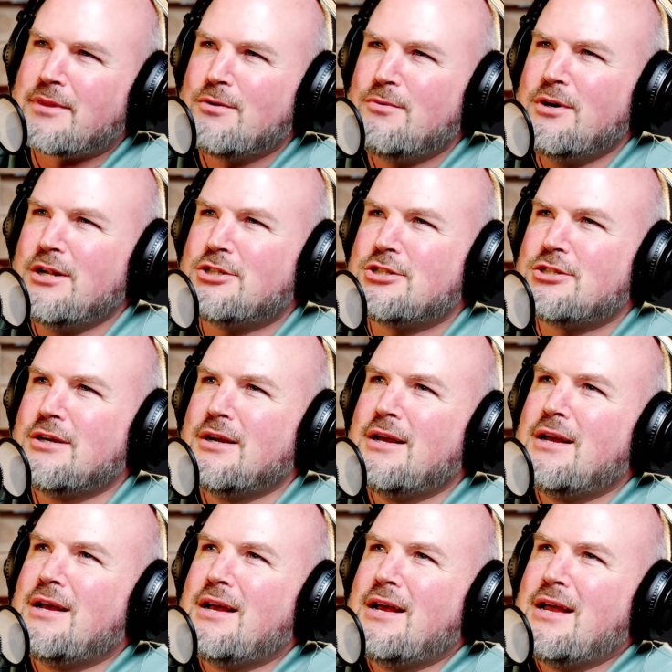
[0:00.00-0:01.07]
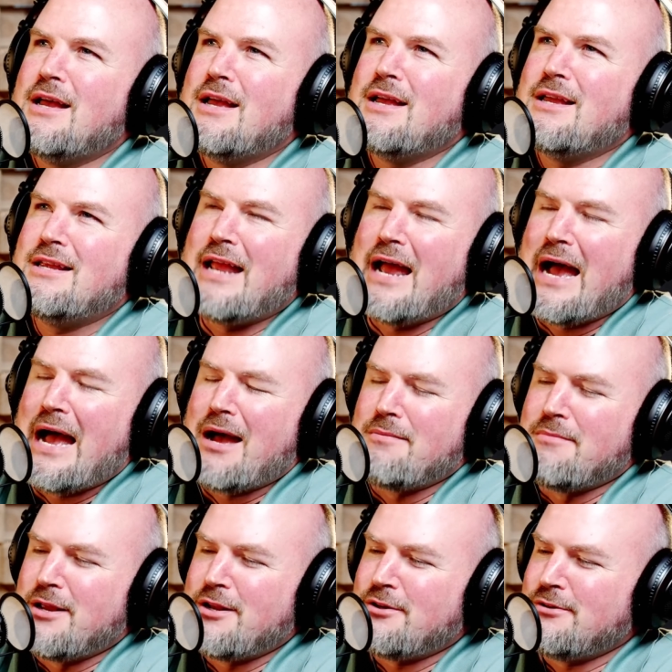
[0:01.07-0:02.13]
which, yeah, I
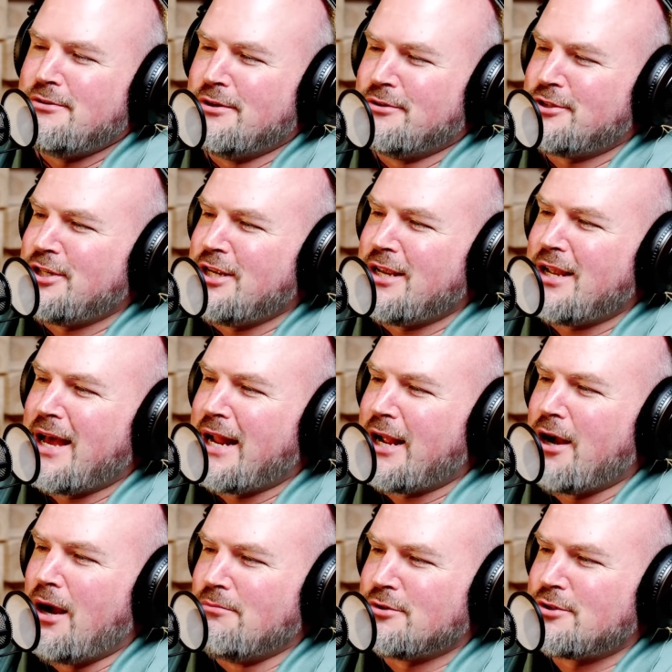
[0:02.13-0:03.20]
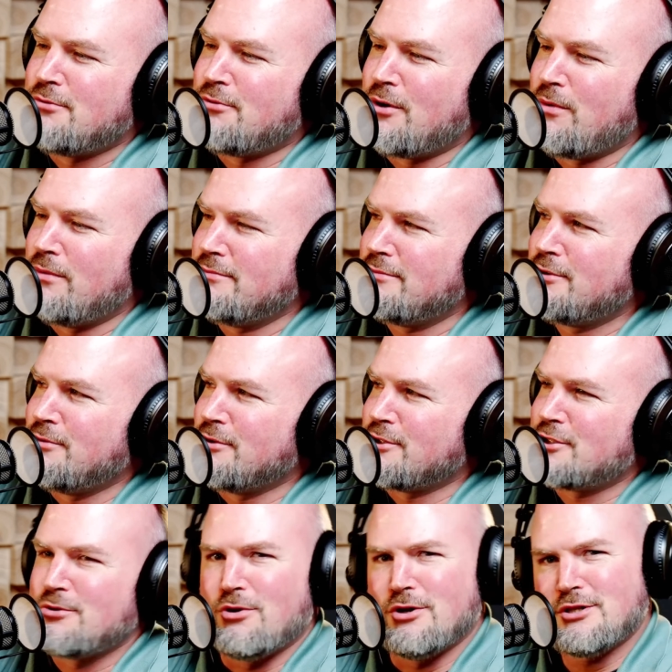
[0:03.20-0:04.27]
mean, you know, she kind of comes to her
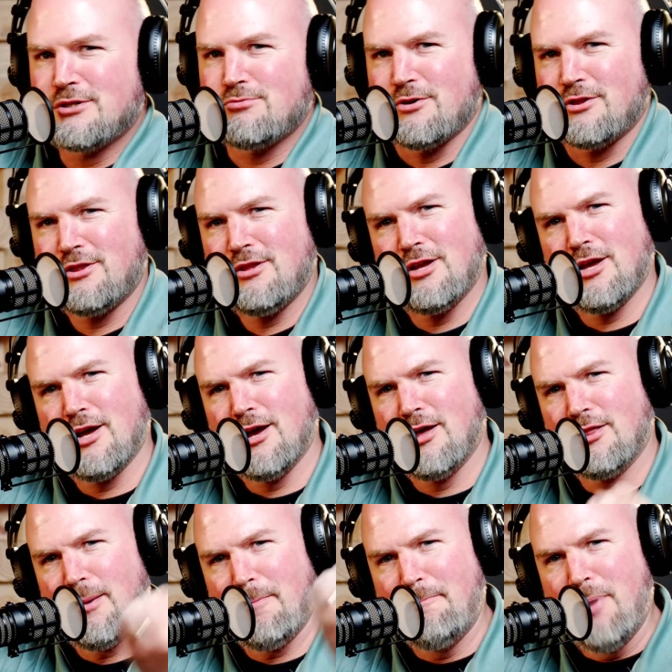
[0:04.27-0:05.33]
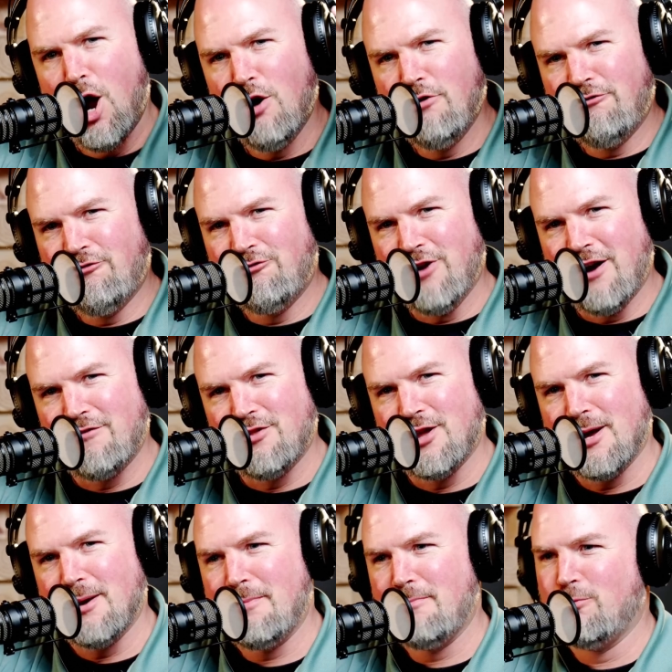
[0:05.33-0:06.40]
sorts with the poof of
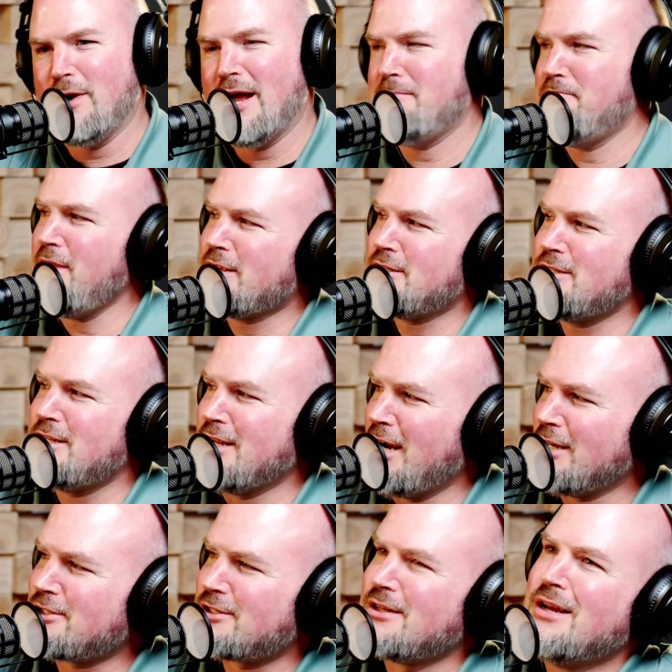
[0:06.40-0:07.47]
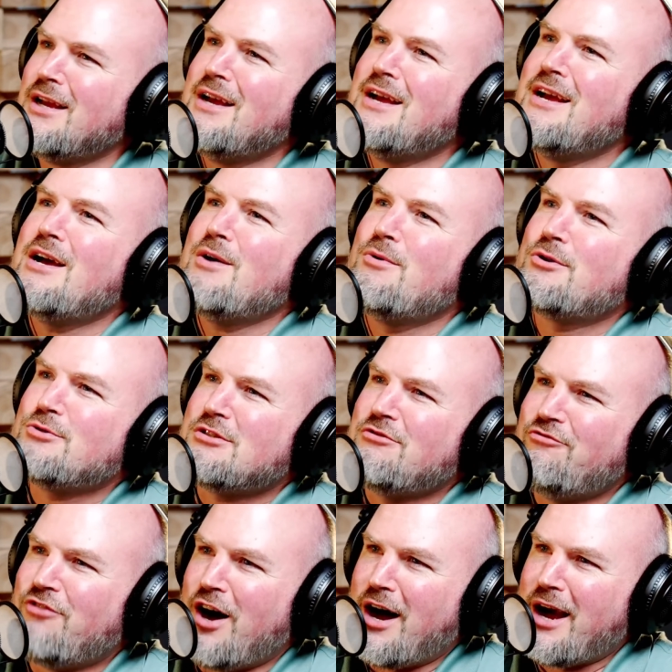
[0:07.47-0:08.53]
the red pixie dust, which was
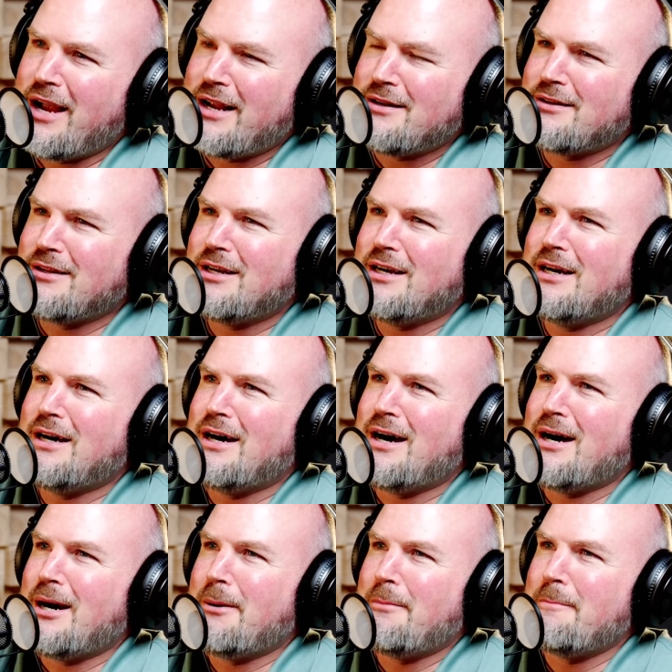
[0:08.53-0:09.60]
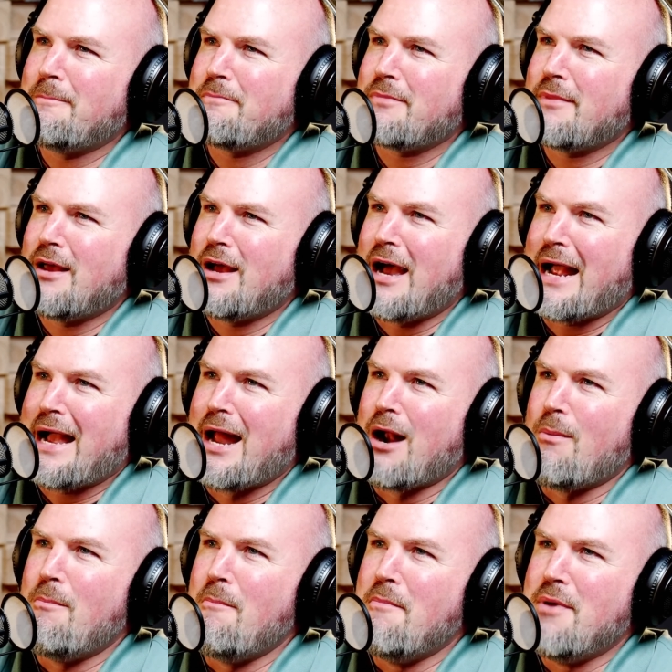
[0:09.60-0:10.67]
fine. I
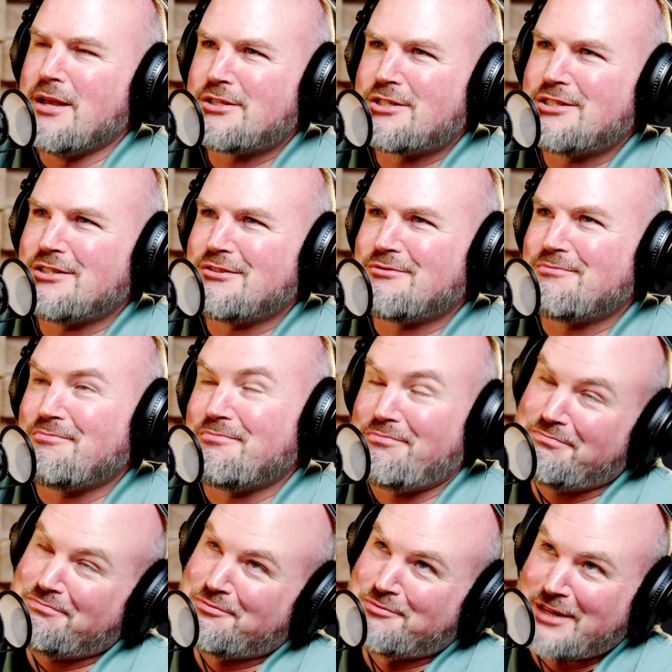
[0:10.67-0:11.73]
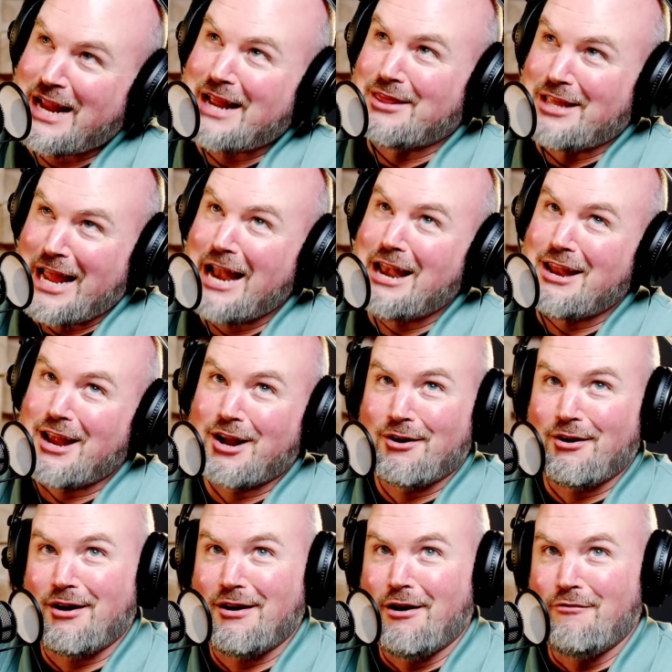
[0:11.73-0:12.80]
kind of missed seeing the
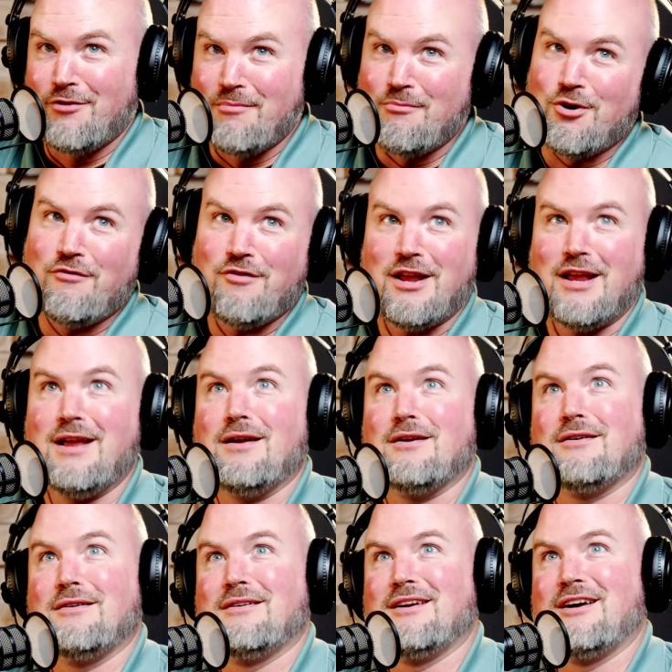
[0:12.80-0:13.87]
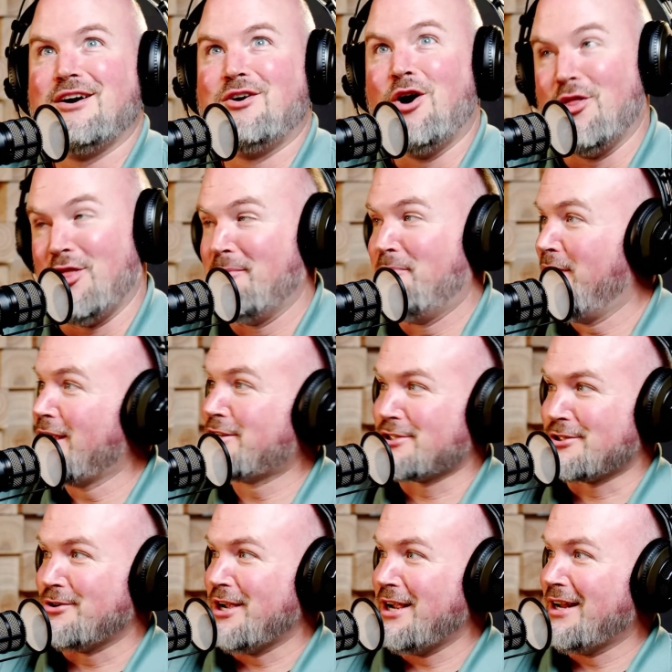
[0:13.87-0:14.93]
ending of the movie on the big
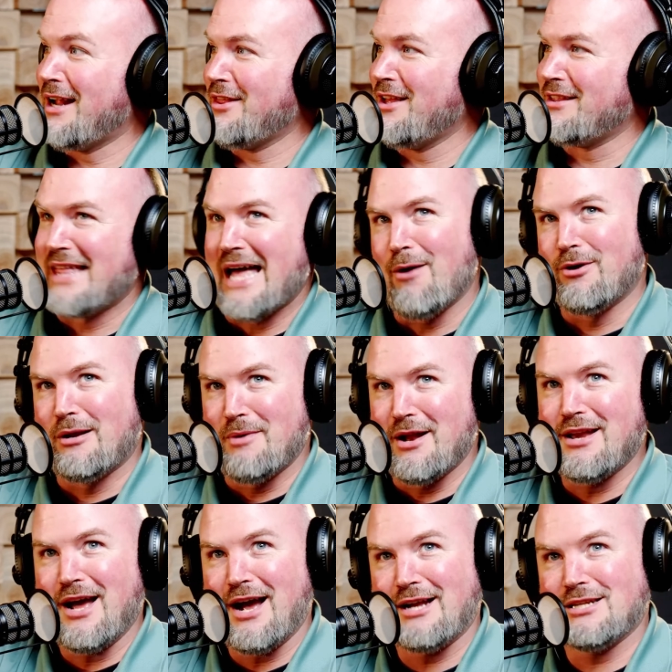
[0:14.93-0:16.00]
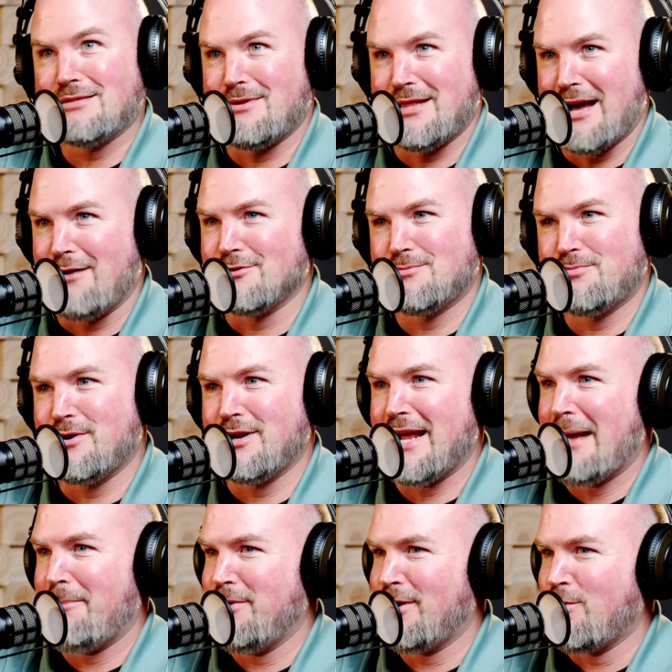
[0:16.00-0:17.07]
screen. I think that would have been nice. I mean, that was pretty
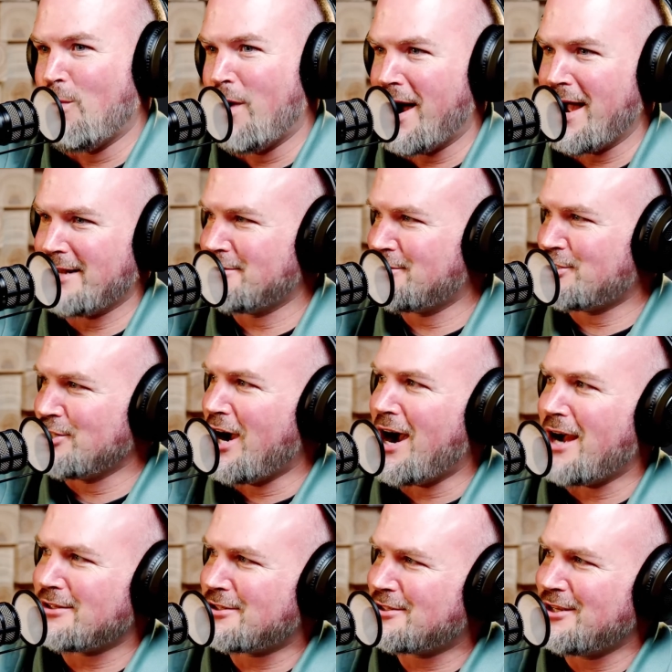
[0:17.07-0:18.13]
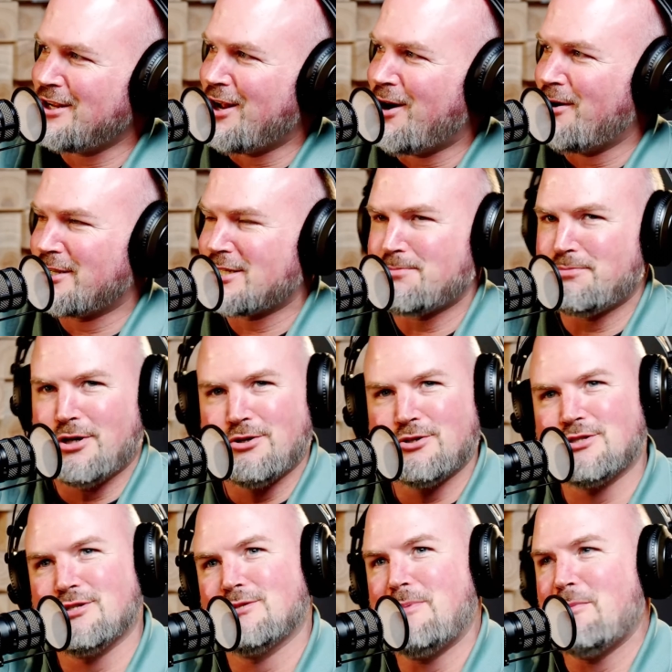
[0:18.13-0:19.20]
epic, wide shots, you know,
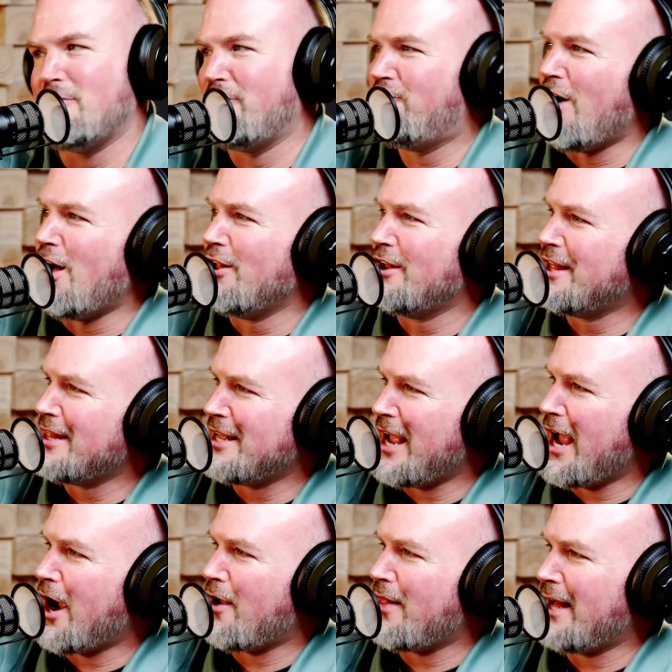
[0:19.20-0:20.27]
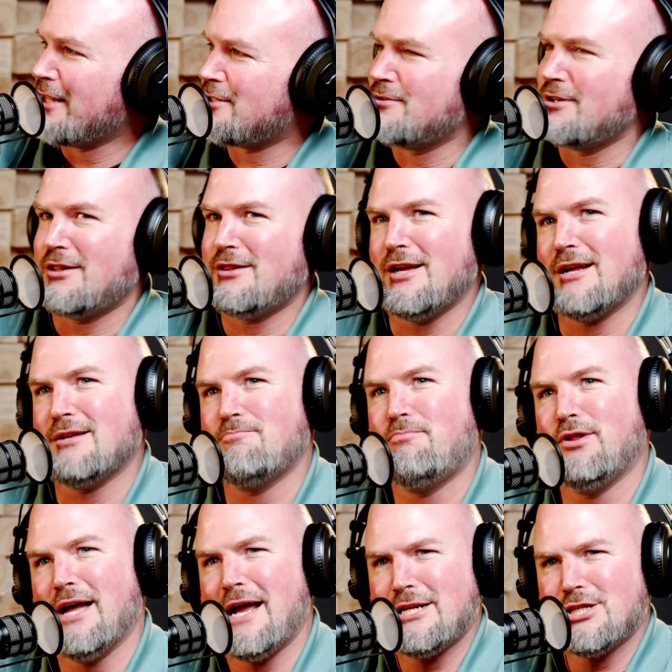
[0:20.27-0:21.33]
explosions, people falling in the air, that sort of thing,
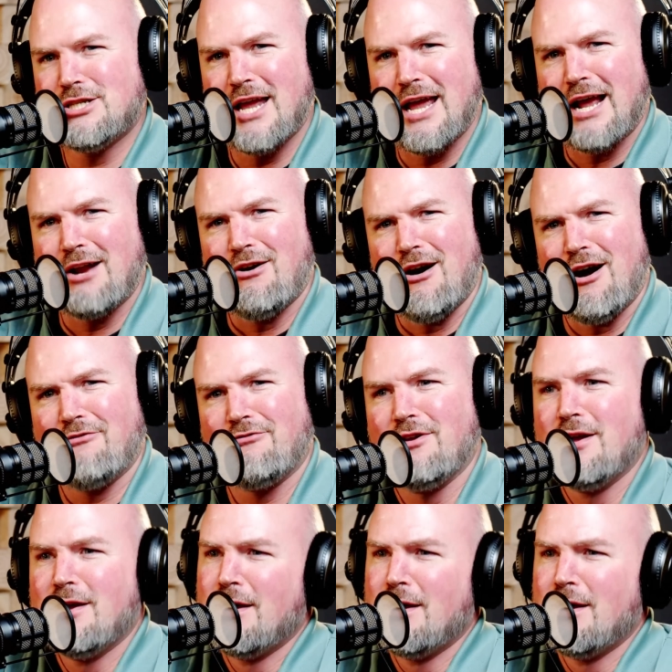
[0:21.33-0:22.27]
planes taking off,